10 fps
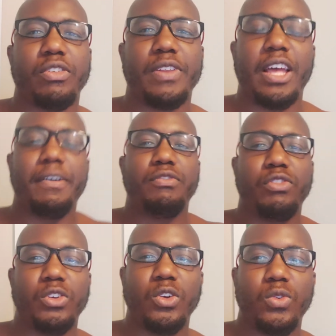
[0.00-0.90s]
of love,
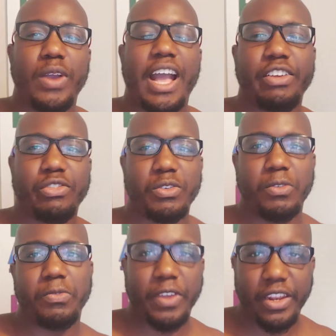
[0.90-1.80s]
to Astro
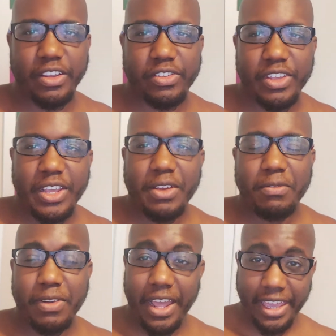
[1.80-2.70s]
Phoenix,
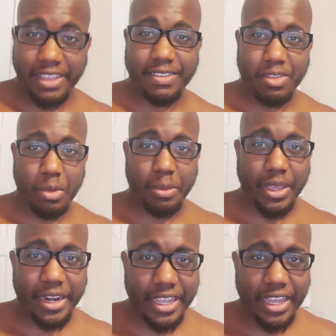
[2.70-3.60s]
flying into the moment
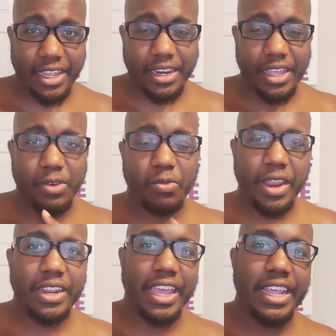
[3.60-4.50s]
yet again and
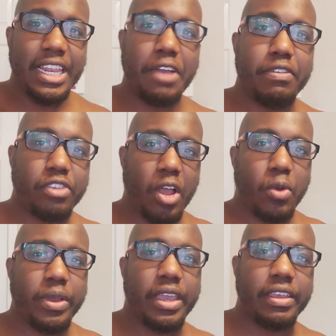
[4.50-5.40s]
radiating love as
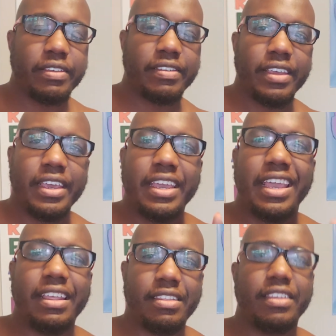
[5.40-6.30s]
always.
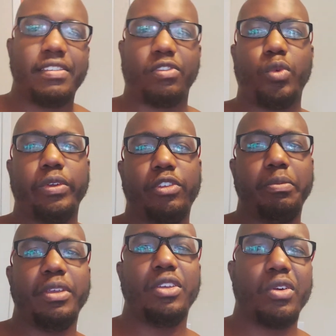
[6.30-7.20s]
And this is going to
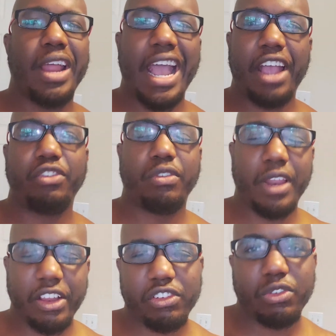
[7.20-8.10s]
be your
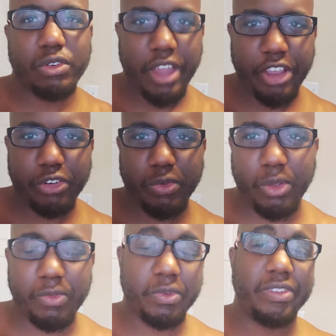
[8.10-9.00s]
astrological dice roll
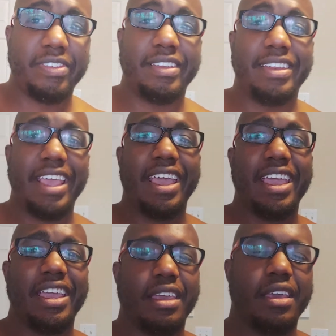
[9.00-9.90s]
for
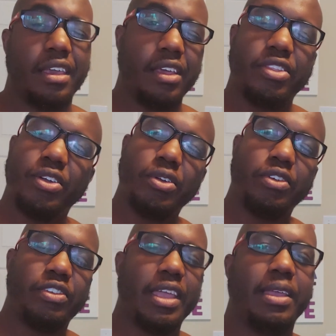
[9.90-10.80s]
today,
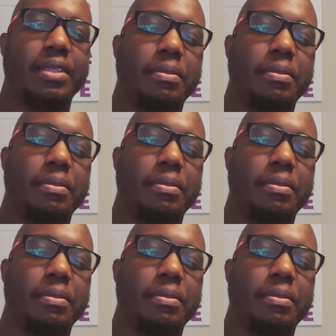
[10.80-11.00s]
Thursday,